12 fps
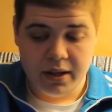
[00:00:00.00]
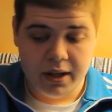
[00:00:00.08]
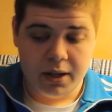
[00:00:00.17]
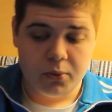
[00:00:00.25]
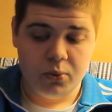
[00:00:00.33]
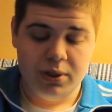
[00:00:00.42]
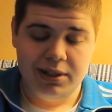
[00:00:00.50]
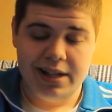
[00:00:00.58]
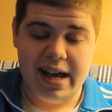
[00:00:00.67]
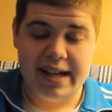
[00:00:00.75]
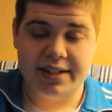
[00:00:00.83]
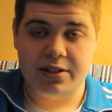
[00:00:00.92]
it will
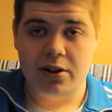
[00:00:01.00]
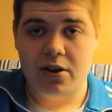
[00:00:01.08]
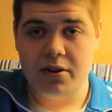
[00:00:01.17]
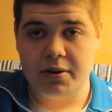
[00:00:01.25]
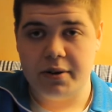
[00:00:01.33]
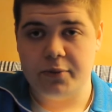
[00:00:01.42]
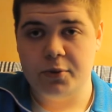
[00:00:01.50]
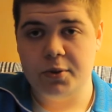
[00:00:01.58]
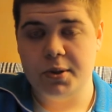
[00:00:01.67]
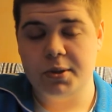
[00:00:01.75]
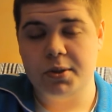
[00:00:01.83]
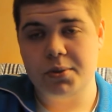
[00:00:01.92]
last longer if you
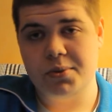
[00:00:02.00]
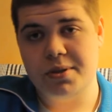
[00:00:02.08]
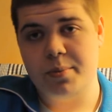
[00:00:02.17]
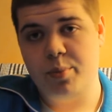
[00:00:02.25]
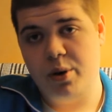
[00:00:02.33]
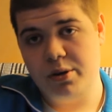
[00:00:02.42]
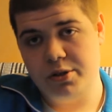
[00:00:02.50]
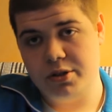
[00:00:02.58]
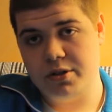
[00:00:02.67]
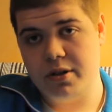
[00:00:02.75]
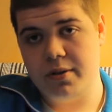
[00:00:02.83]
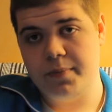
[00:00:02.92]
don't use the
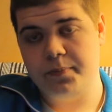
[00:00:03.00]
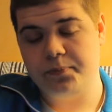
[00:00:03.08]
projector